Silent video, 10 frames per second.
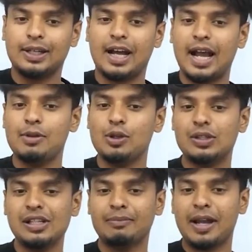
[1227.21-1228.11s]
I am
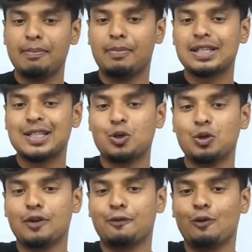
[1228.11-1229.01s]
using my
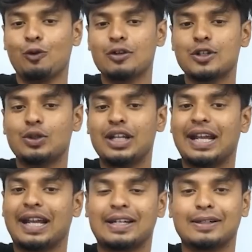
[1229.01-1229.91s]
muscular force to
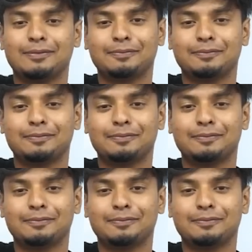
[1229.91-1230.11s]
take it.